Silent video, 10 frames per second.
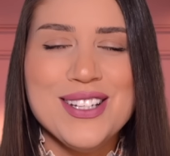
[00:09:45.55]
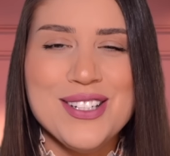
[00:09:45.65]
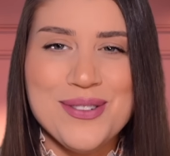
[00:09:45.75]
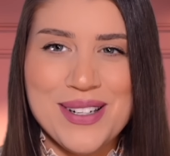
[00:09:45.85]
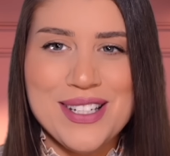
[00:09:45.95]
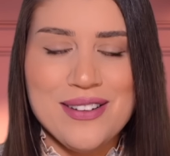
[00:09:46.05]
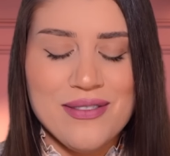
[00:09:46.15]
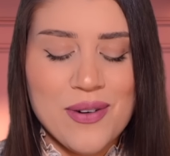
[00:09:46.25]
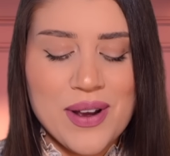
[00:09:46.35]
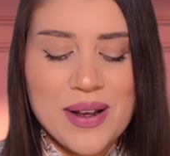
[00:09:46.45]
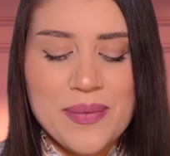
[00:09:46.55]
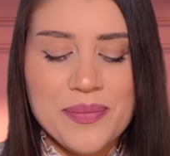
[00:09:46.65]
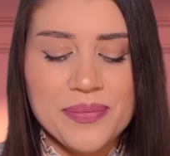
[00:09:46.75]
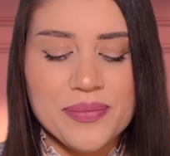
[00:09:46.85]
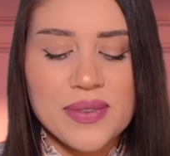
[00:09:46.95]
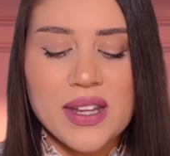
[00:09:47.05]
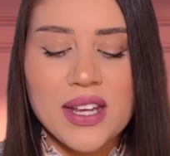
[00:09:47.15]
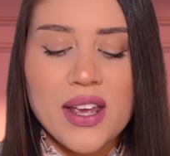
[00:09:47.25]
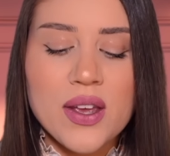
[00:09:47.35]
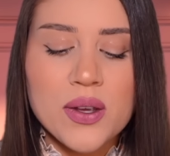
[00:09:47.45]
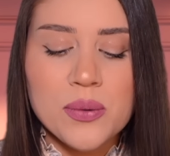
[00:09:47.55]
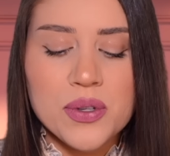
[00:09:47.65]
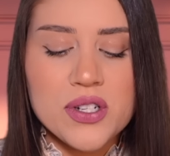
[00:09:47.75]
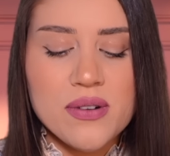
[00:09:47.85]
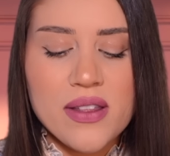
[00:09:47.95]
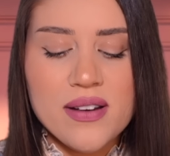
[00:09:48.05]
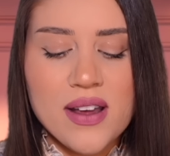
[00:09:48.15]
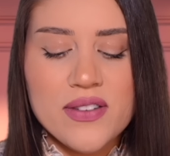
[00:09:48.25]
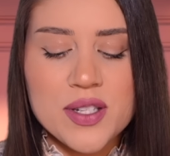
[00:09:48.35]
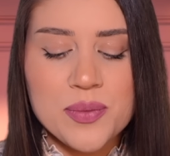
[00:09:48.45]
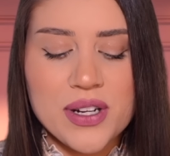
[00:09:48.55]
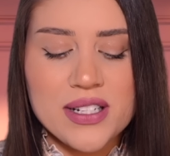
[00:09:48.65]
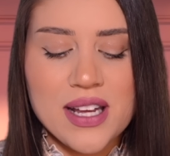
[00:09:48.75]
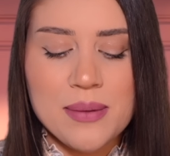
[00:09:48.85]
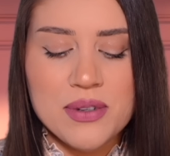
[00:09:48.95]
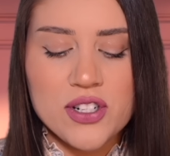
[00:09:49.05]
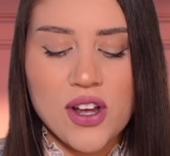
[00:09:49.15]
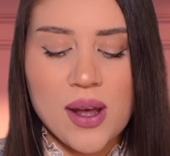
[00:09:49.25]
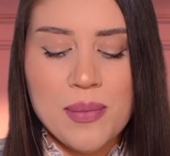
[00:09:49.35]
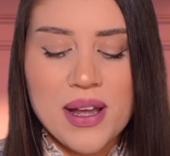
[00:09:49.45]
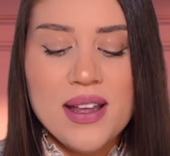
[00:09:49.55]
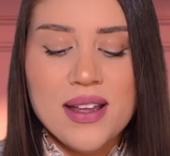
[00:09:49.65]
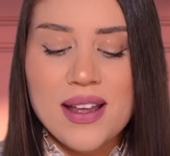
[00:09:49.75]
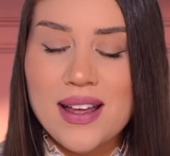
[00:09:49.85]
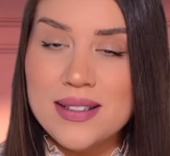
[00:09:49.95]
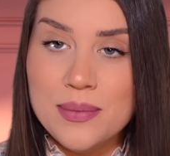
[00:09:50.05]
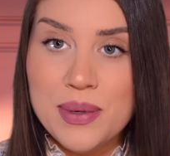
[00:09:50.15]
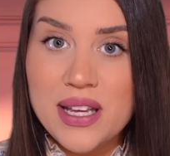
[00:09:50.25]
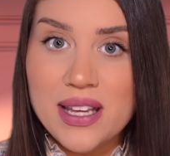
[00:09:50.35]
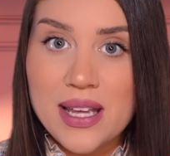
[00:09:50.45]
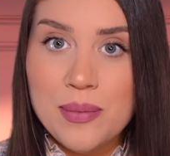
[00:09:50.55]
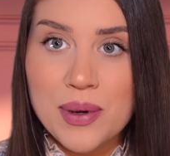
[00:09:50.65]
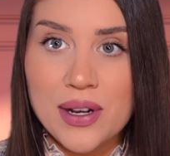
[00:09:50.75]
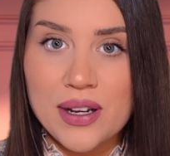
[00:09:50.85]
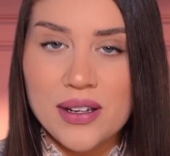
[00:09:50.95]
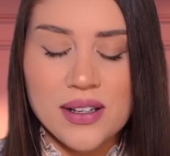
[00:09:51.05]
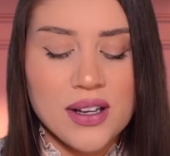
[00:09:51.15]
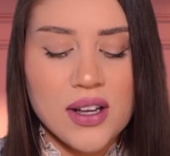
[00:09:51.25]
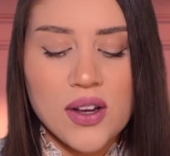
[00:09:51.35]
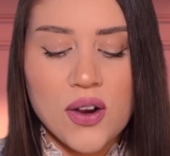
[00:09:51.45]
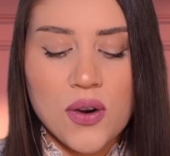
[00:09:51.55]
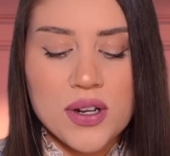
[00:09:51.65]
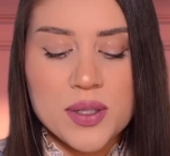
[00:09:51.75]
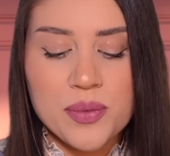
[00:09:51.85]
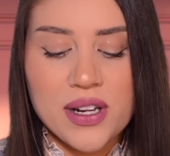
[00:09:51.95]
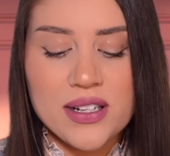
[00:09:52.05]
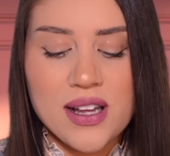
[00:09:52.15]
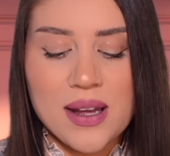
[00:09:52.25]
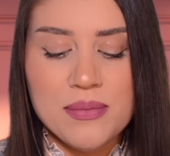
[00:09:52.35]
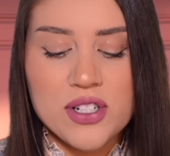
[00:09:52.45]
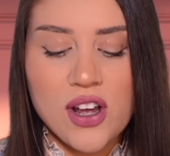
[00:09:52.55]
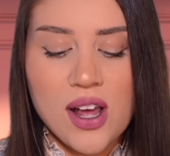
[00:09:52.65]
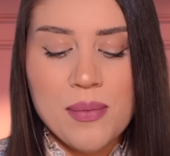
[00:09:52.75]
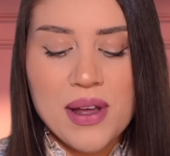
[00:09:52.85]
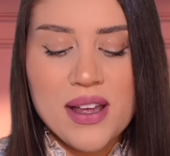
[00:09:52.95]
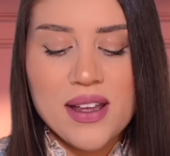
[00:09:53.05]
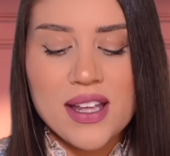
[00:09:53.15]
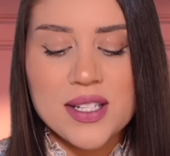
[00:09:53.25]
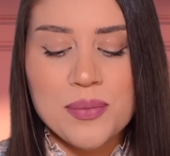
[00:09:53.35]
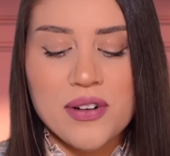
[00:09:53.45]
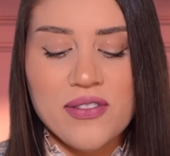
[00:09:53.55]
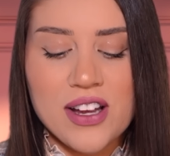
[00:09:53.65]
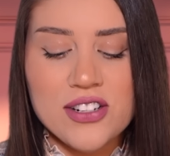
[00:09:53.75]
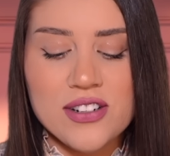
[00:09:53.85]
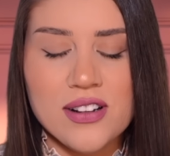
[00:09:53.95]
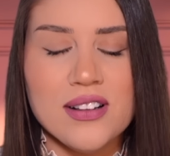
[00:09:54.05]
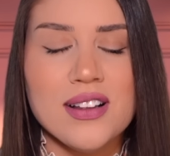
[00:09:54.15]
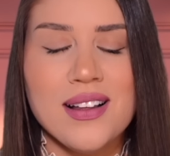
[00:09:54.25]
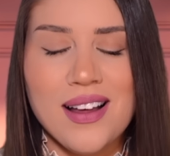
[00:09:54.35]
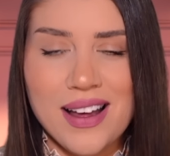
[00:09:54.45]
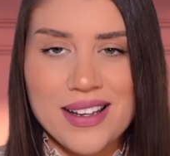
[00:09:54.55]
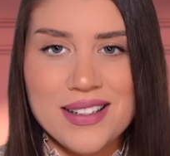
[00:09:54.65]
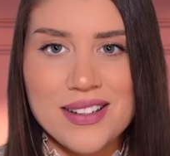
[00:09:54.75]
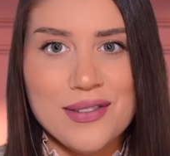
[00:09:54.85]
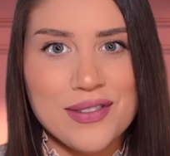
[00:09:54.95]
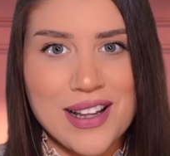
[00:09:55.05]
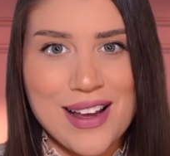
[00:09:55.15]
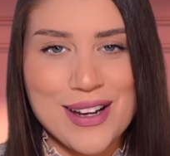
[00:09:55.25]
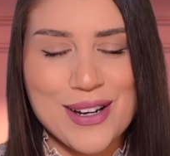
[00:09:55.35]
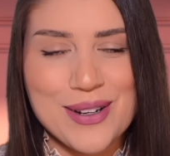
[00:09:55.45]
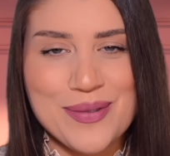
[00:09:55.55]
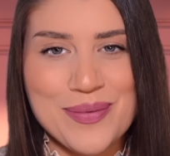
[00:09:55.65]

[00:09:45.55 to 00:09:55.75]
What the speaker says: Question 24. Would you rather have a springtime job as a beekeeper or a springtime job as a professional kite flyer?